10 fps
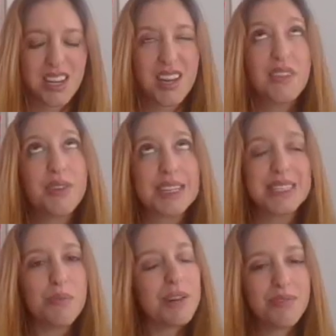Another
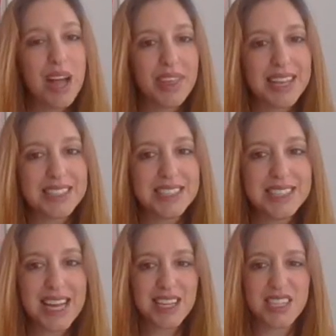example of how they
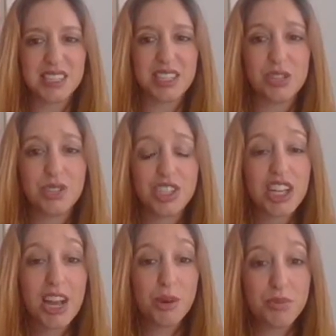intersect is that you can
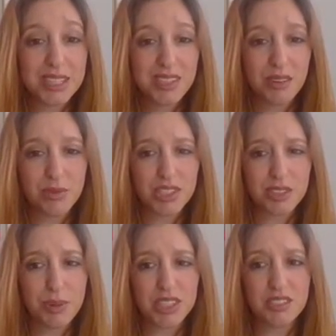share your press coverage
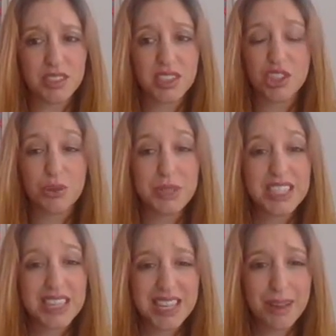as part of your social
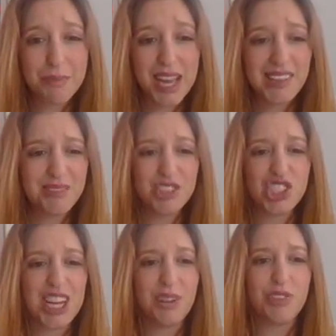media campaign,
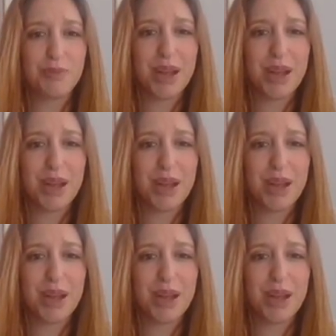shout